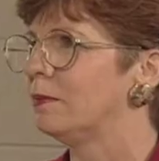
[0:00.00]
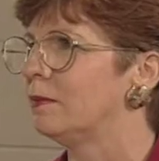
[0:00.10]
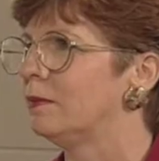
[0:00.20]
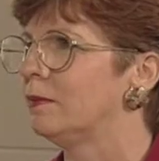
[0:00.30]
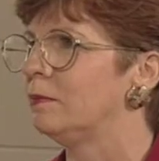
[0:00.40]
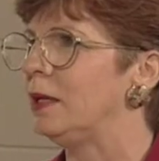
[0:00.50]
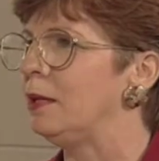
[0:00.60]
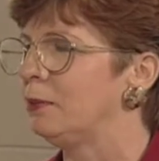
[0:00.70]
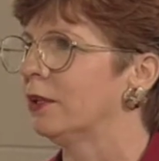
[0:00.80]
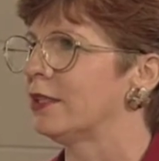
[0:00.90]
And
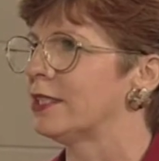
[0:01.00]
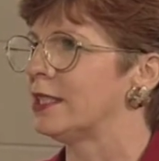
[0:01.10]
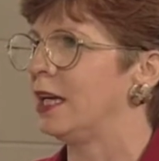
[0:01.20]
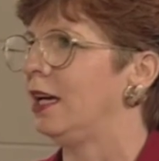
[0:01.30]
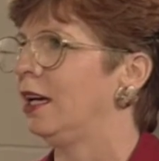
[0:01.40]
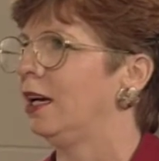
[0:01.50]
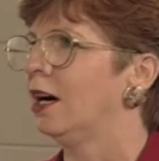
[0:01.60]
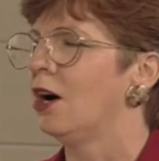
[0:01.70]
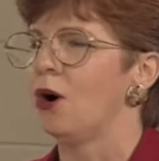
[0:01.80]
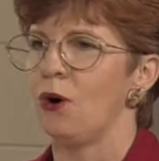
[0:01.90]
people are saying,
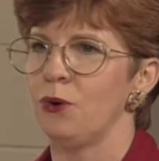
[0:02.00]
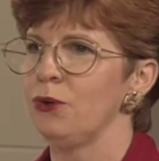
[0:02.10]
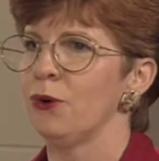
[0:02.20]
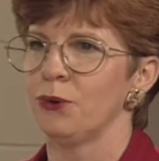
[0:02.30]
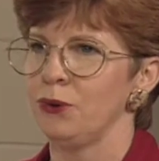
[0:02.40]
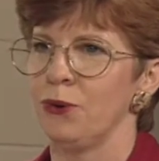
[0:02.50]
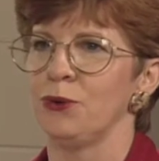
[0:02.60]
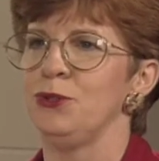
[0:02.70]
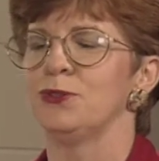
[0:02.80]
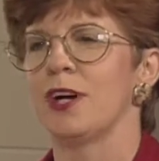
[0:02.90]
oh, no,
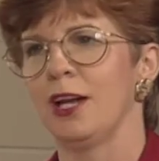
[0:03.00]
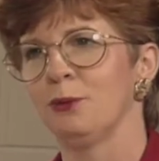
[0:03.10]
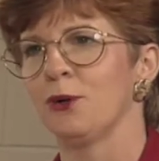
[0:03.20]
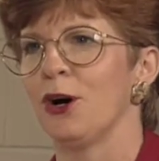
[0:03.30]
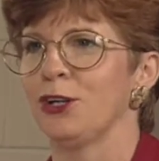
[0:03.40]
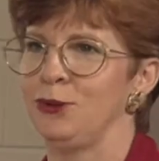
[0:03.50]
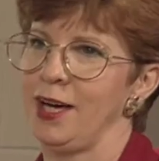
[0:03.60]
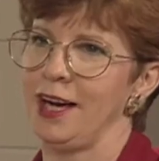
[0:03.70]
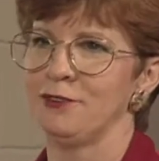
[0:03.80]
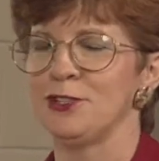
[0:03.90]
no, you've got it wrong. You
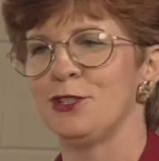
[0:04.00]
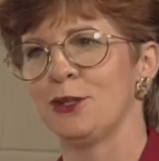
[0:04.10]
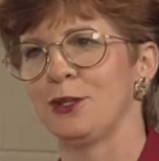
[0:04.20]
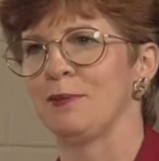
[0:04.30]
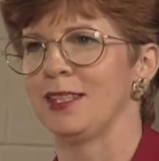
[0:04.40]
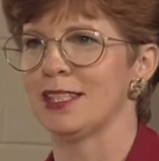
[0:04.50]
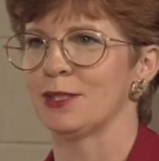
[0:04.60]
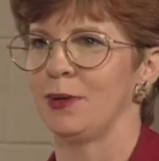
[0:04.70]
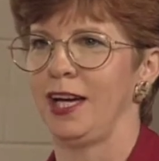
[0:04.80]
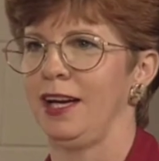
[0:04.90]
have to turn him
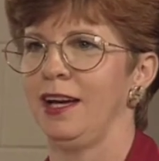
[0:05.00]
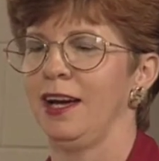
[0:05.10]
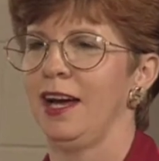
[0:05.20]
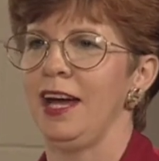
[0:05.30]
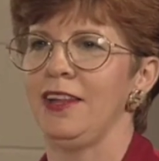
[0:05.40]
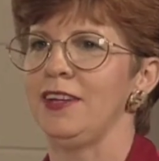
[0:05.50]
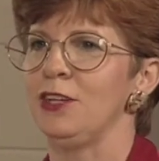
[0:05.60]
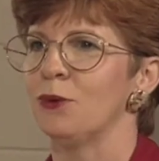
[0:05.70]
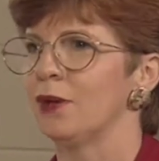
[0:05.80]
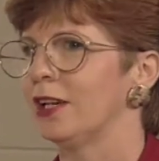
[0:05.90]
this way. And
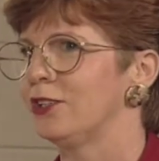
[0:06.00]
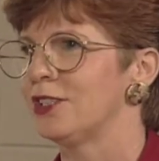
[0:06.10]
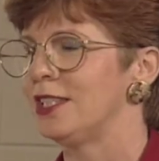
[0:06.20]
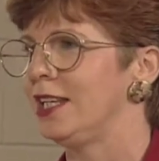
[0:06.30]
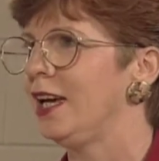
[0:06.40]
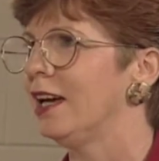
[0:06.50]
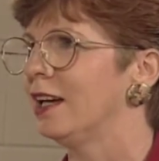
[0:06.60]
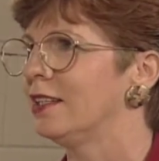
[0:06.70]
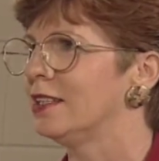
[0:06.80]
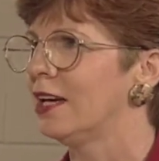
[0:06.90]
they don't
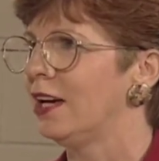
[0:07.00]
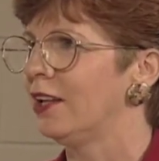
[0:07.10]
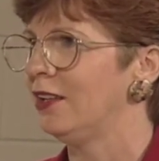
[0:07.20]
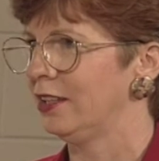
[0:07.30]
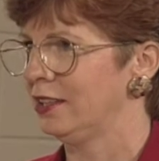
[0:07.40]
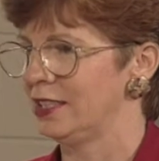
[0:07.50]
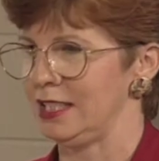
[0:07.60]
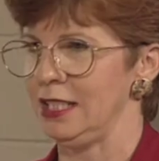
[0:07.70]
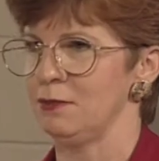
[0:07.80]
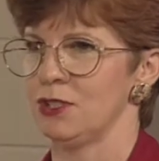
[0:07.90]
understand that the
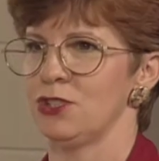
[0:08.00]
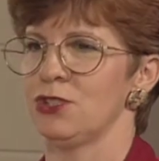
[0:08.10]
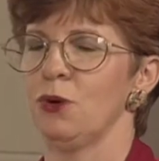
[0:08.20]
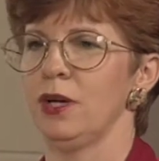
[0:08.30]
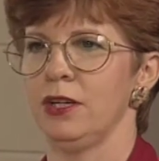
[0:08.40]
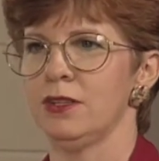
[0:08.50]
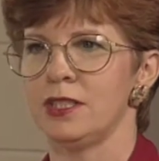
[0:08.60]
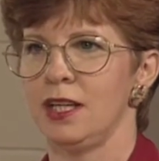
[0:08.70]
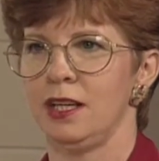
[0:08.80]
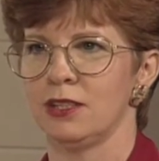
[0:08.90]
seams are so
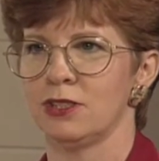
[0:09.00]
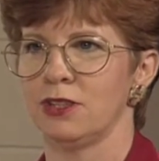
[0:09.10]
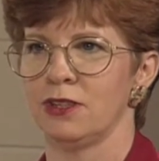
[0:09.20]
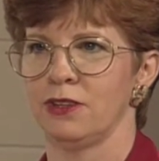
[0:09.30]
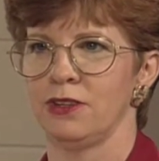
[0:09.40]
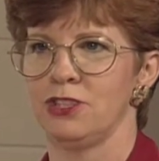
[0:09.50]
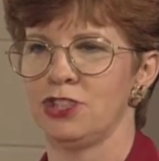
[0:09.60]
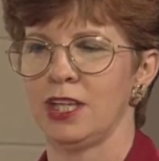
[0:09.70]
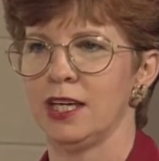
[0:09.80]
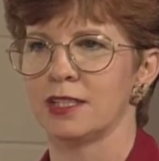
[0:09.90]
irritating to her that
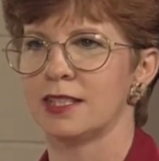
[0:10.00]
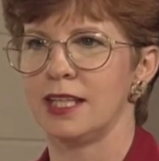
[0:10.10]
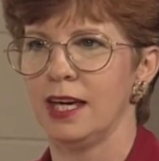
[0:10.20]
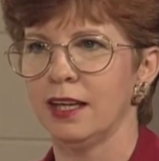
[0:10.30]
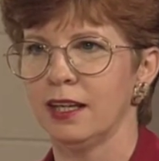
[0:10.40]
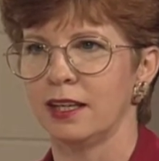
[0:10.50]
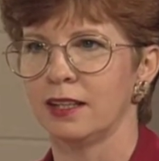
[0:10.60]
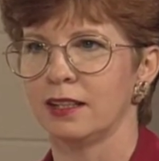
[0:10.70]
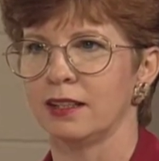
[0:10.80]
she can't stand it.